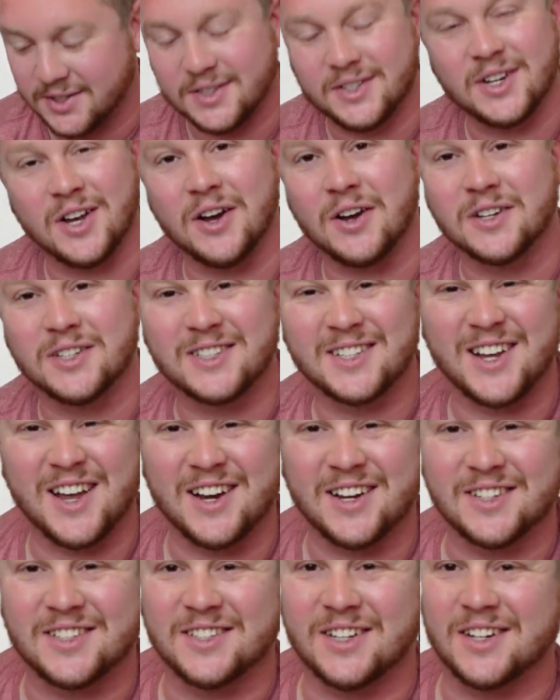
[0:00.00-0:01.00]
so it just
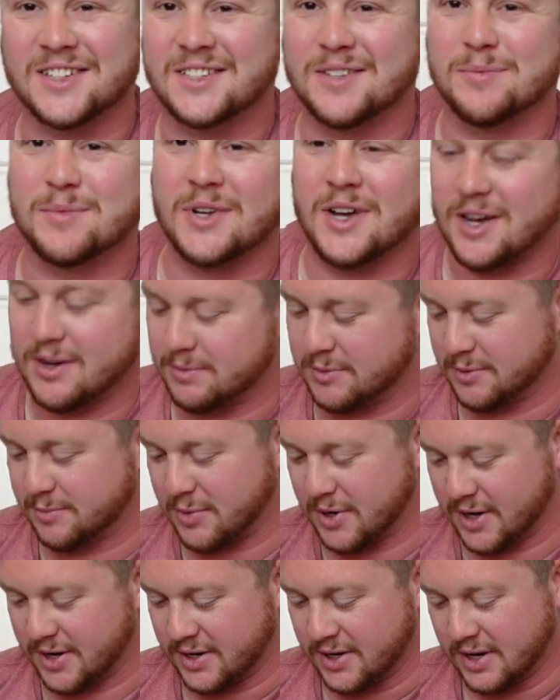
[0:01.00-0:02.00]
kind of sucks sometimes,
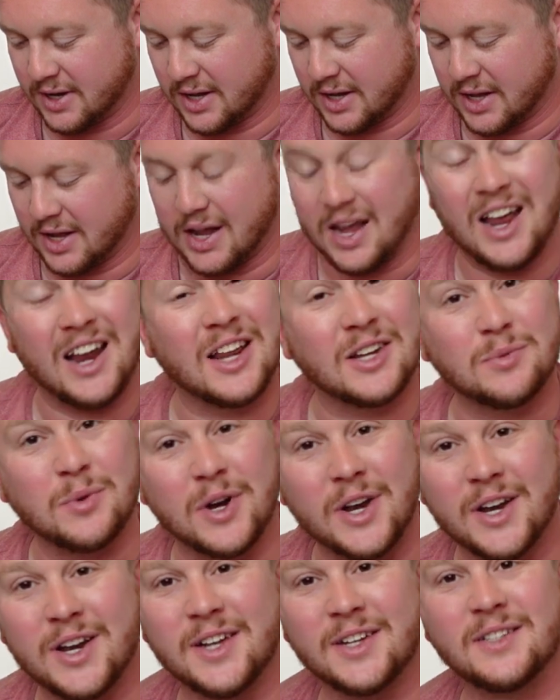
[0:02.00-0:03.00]
but it is
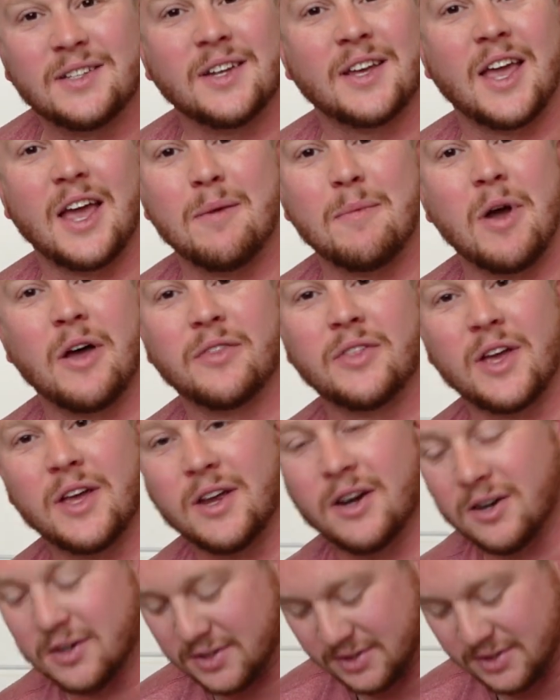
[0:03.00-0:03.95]
what it is. It came out that year,